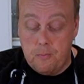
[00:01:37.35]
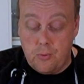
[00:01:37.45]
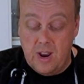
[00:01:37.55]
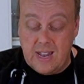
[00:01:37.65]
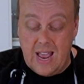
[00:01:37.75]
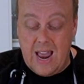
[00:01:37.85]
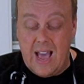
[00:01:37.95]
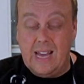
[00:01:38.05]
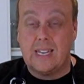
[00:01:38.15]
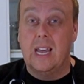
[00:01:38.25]
bread that
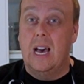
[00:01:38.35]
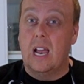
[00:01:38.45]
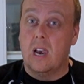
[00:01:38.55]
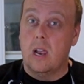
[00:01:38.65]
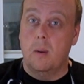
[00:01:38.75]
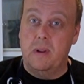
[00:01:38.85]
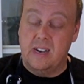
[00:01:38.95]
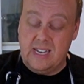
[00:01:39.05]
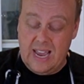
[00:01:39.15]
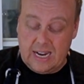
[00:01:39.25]
has a little bit
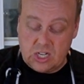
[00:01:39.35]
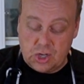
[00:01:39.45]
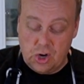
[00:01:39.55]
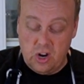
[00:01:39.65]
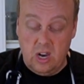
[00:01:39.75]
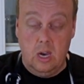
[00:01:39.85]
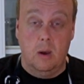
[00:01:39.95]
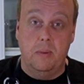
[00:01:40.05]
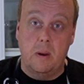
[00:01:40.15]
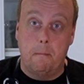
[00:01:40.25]
of texture, a little
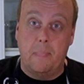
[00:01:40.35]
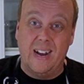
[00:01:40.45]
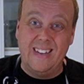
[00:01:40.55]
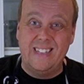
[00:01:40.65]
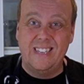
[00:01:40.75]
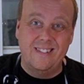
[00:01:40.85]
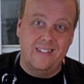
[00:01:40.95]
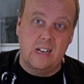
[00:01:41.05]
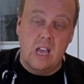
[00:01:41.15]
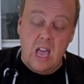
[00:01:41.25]
bit of bite to
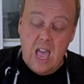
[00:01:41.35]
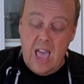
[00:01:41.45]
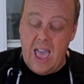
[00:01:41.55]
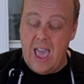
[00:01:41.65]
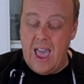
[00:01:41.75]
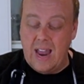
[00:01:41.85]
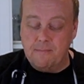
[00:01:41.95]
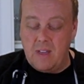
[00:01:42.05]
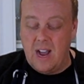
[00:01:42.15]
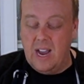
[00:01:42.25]
it, and
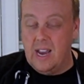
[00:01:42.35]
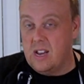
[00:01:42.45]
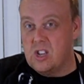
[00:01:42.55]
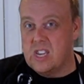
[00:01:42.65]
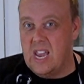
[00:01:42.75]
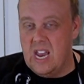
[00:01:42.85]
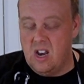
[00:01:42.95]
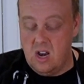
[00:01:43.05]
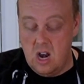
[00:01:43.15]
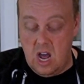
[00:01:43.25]
I
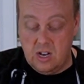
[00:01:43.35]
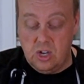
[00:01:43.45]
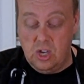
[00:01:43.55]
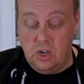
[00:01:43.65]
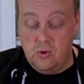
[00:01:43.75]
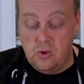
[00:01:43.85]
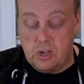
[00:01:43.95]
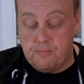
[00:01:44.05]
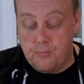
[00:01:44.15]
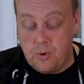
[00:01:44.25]
tend not to use
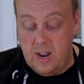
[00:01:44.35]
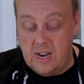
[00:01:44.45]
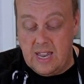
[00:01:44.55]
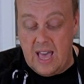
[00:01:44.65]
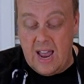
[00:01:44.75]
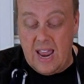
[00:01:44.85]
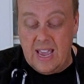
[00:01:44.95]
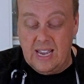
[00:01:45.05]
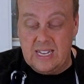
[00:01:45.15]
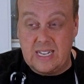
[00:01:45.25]
bread that
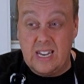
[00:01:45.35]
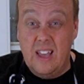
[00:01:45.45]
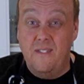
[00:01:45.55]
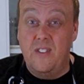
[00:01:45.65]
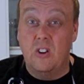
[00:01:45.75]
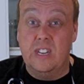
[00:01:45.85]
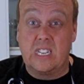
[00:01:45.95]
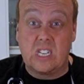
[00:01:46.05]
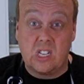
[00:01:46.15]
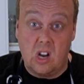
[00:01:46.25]
is very
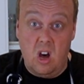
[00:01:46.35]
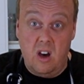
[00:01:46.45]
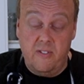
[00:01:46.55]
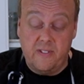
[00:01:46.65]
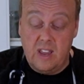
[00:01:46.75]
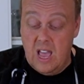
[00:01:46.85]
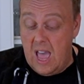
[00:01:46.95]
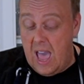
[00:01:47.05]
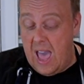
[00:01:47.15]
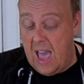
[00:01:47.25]
soft
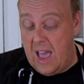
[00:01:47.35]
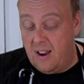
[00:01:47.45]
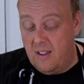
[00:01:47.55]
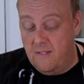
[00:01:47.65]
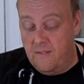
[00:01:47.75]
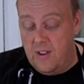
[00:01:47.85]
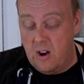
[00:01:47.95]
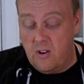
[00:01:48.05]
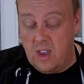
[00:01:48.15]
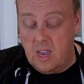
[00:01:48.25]
and
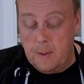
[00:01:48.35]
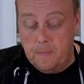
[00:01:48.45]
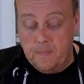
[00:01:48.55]
very